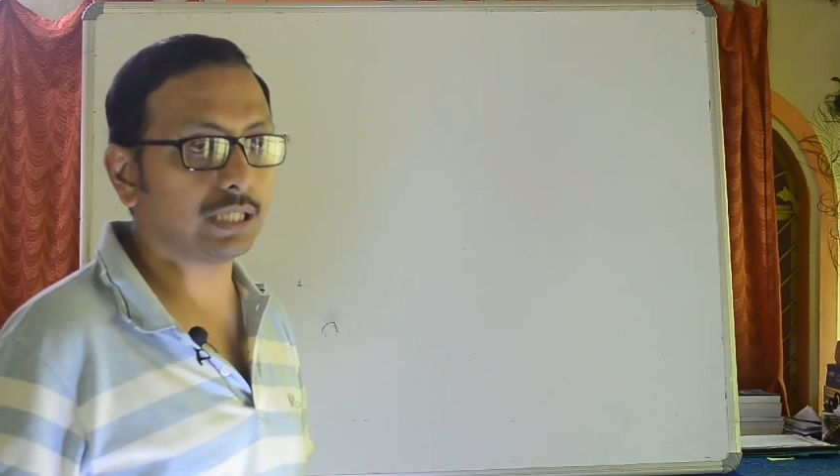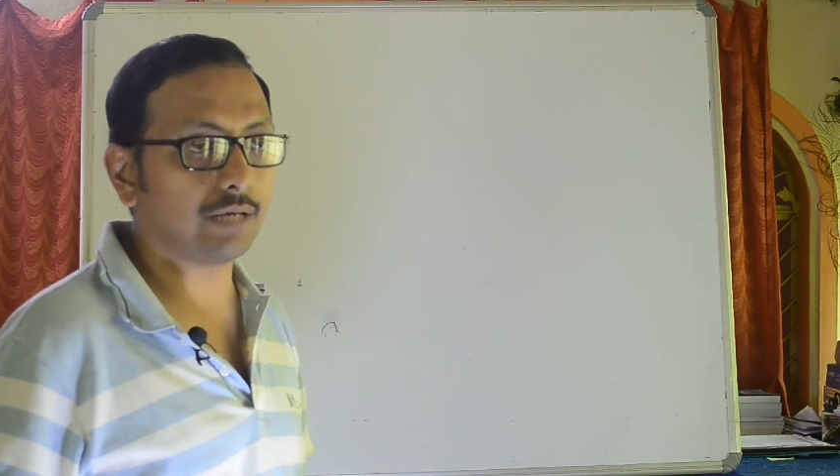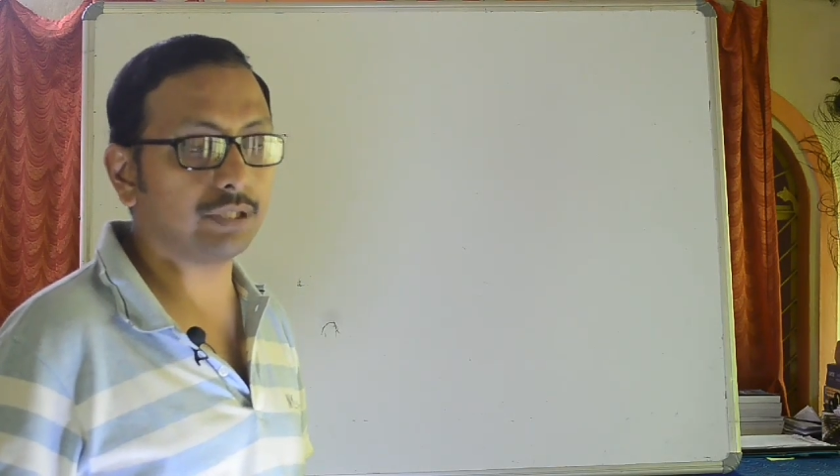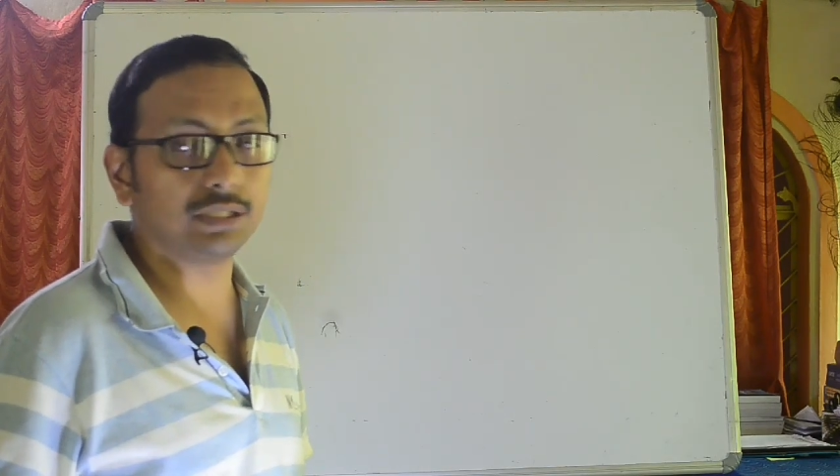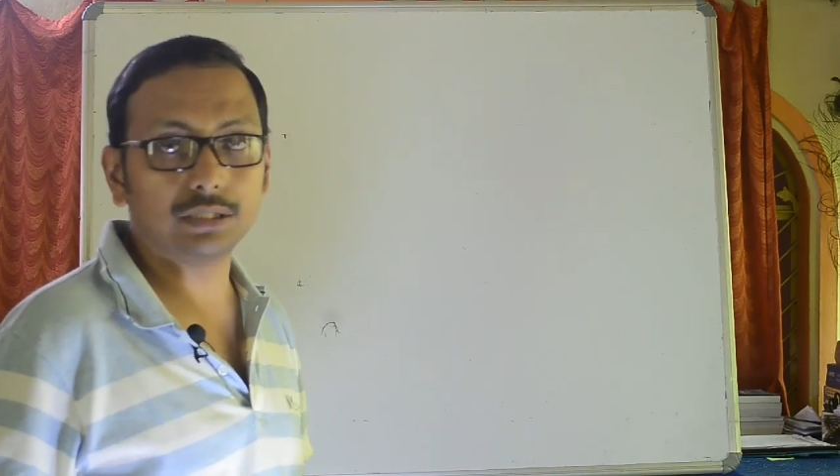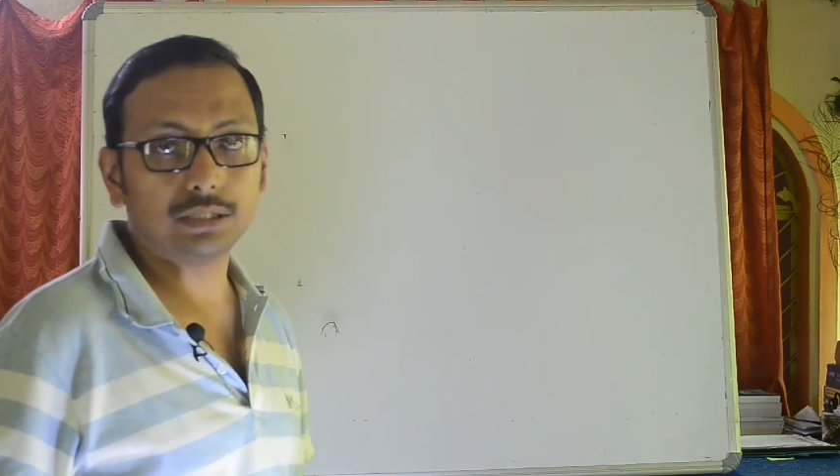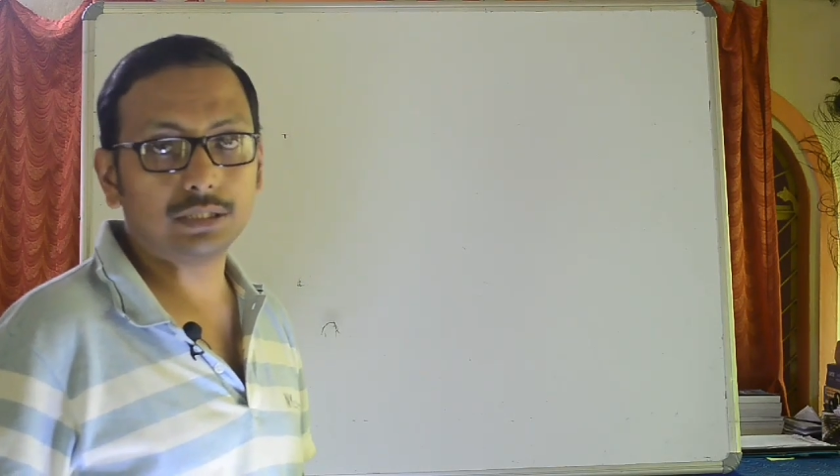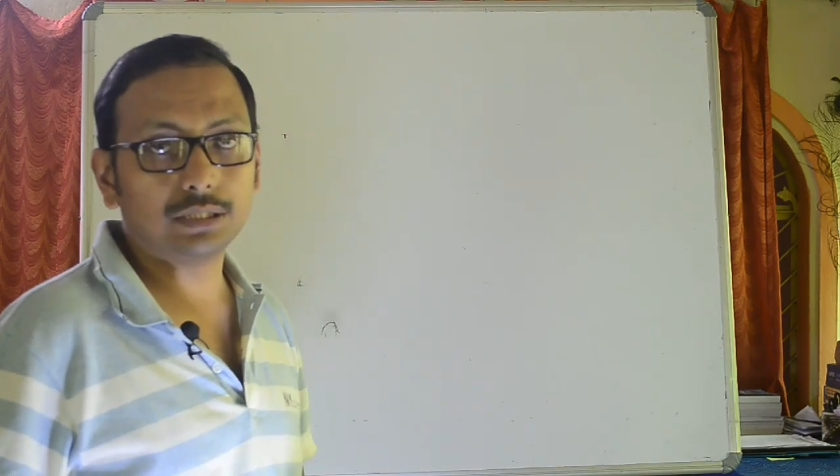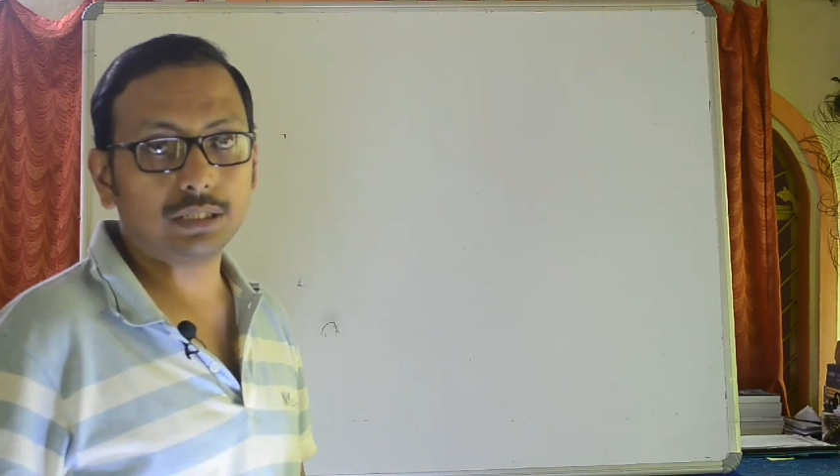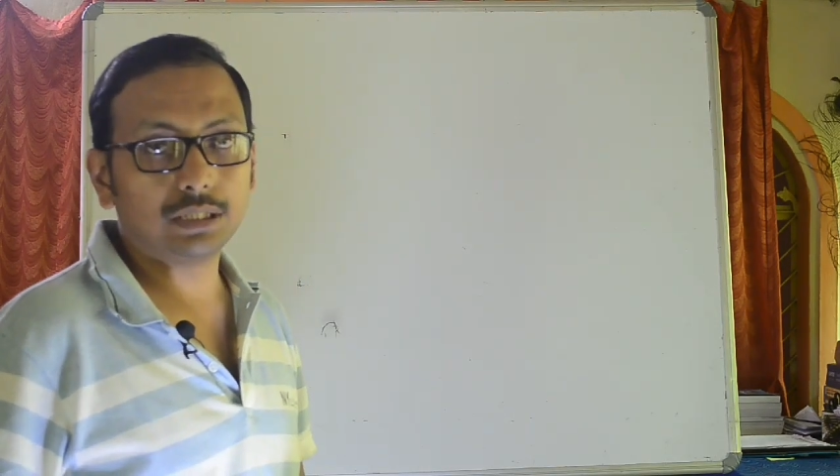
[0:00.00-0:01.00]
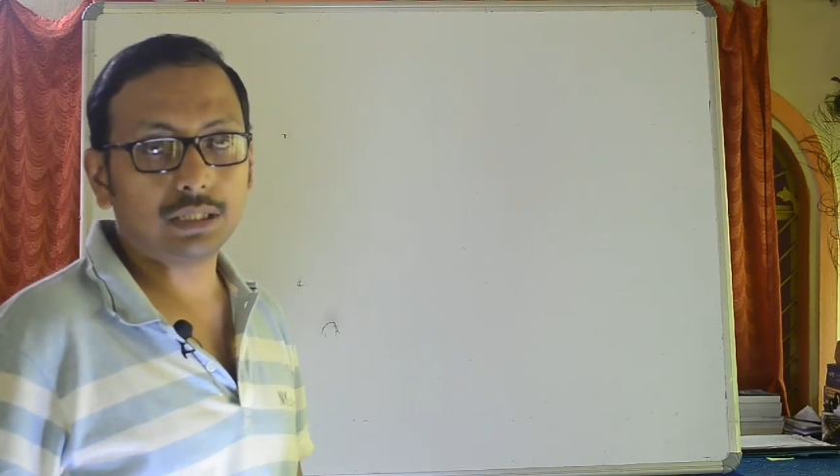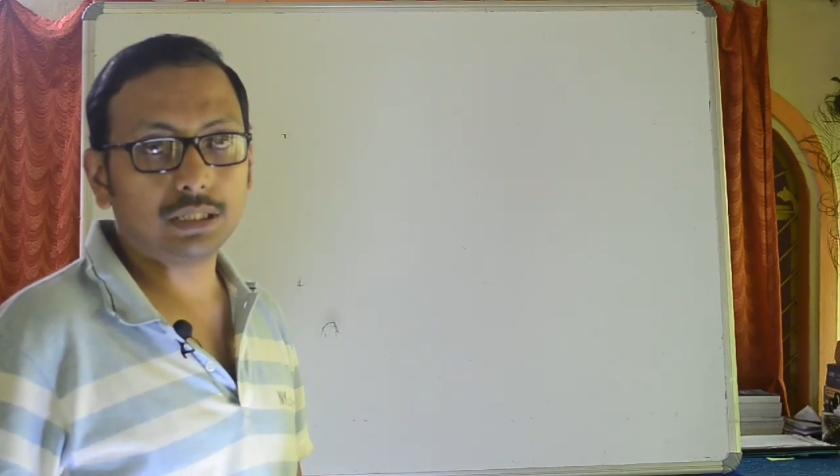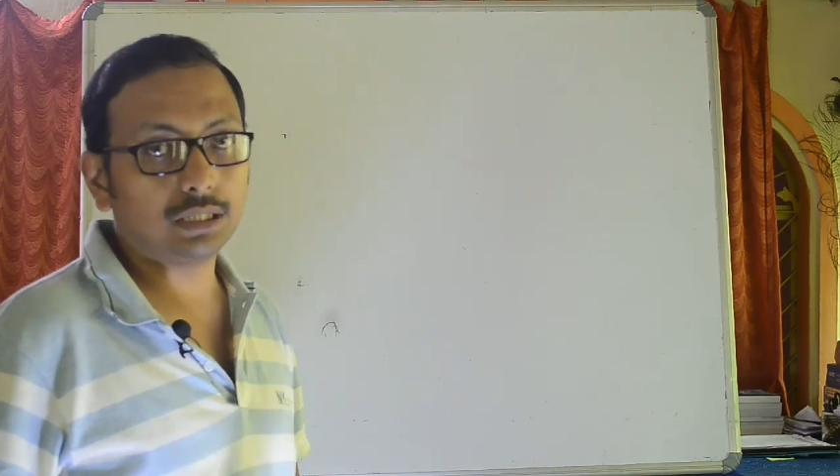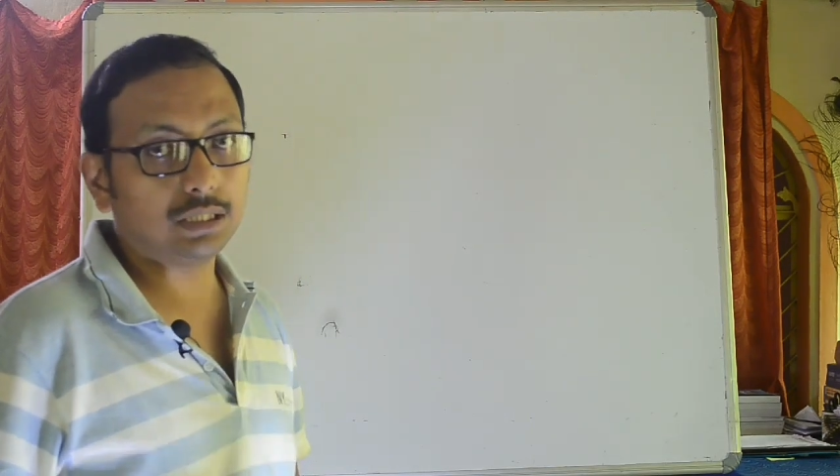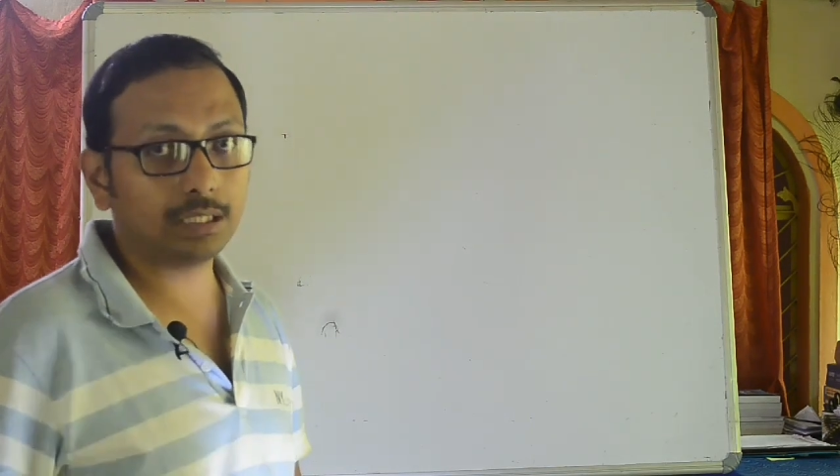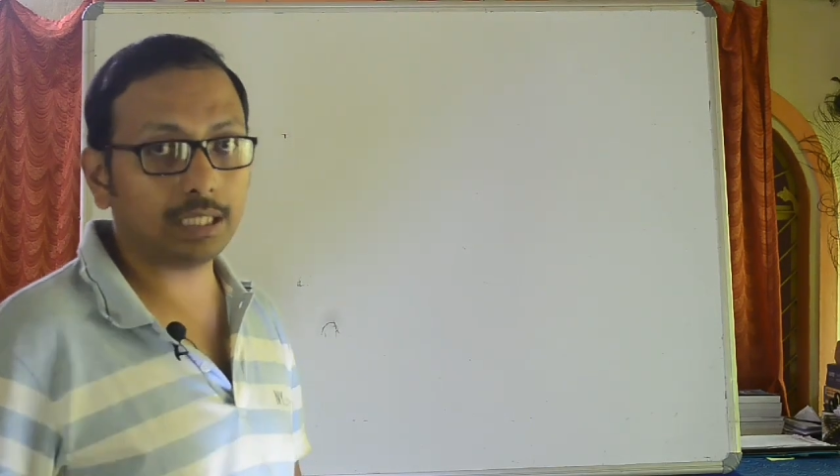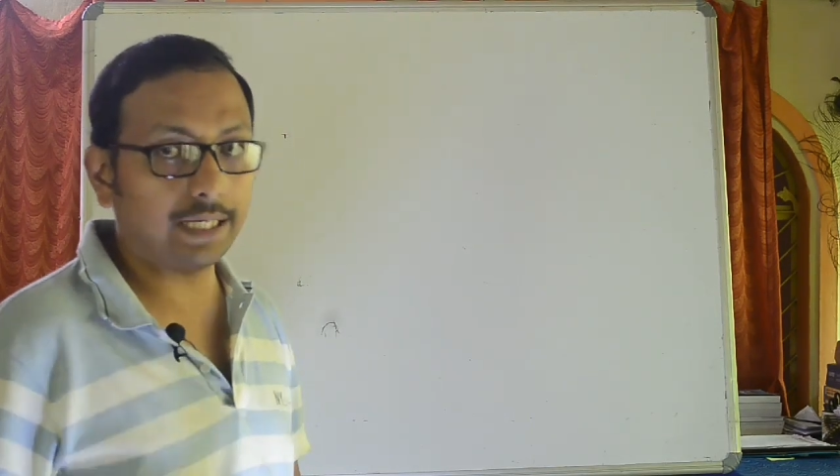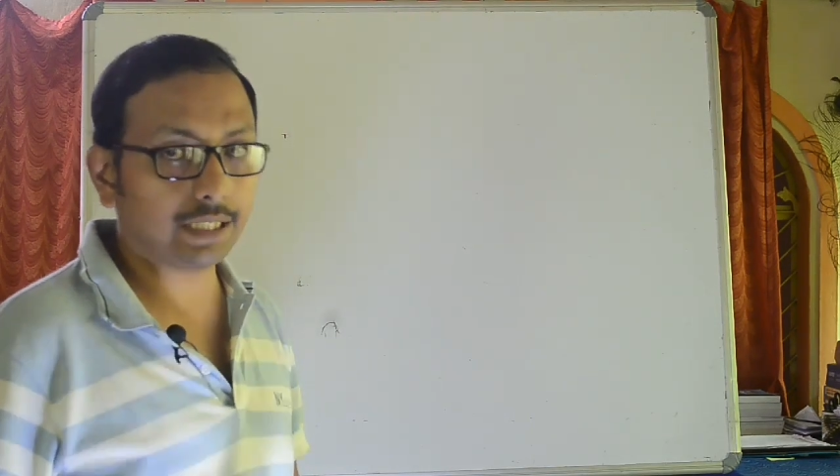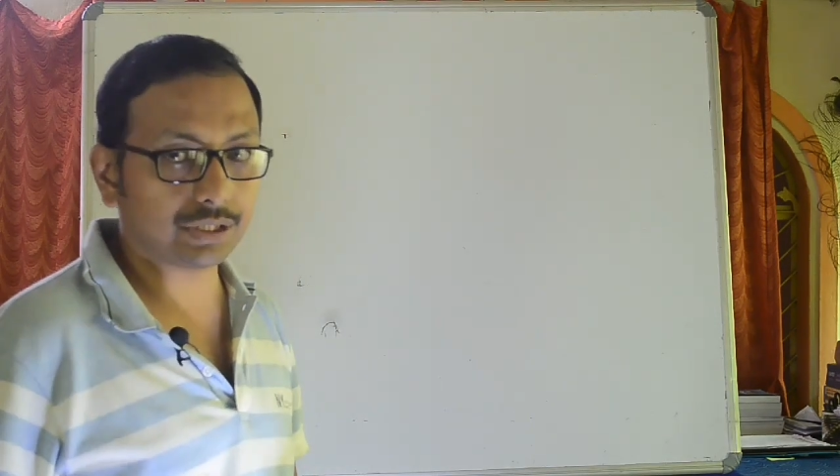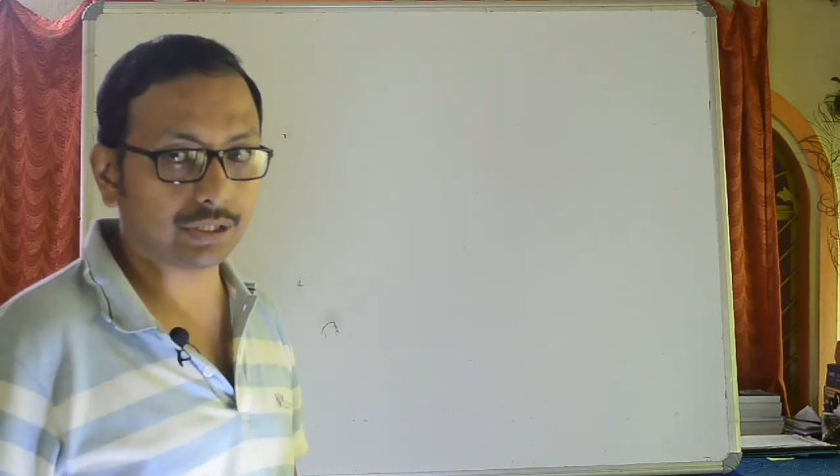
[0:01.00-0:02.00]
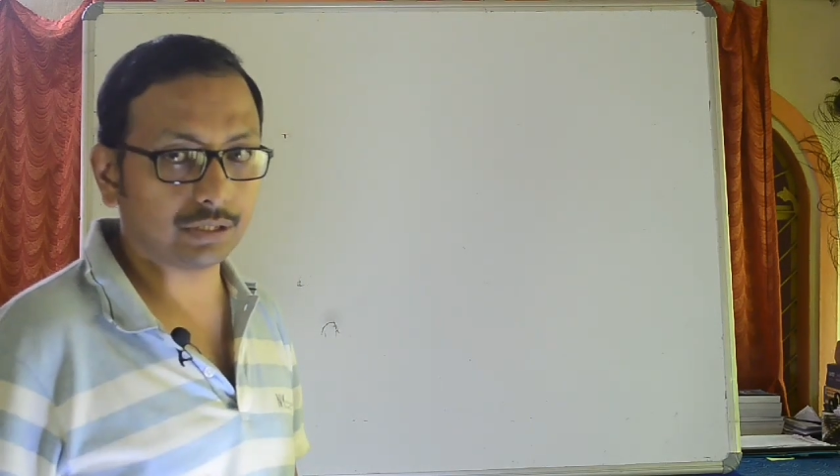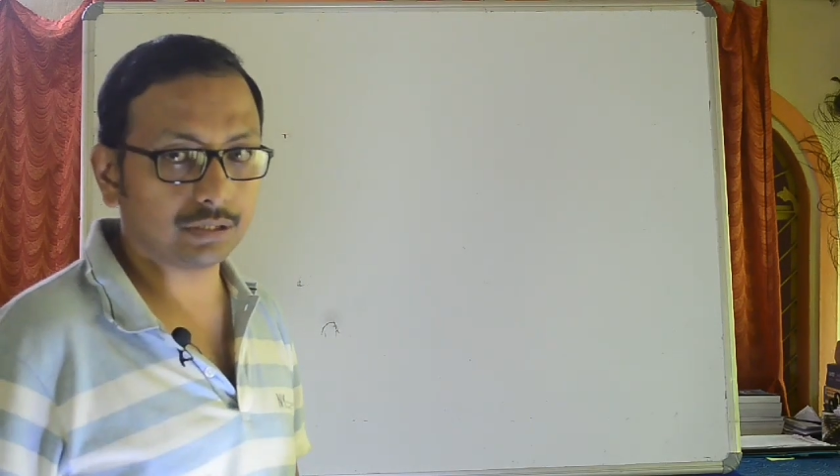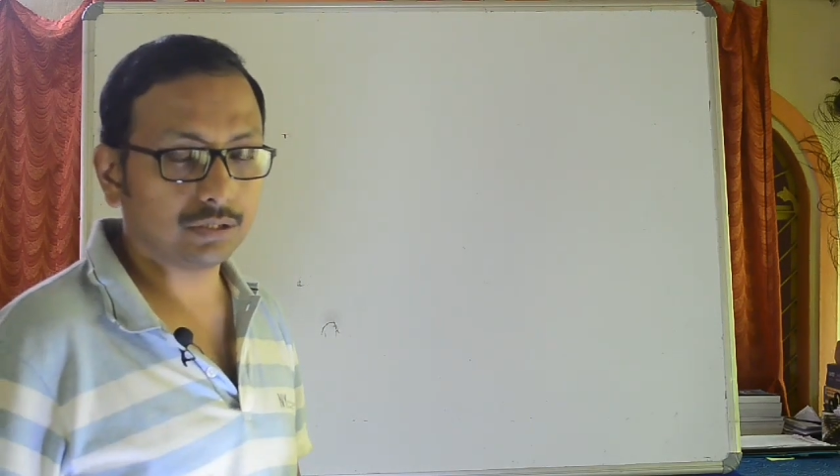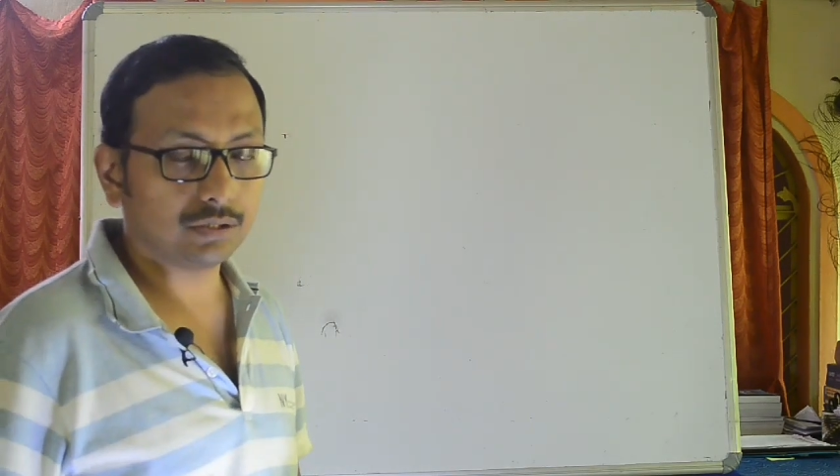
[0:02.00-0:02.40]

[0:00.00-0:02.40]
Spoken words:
having direction.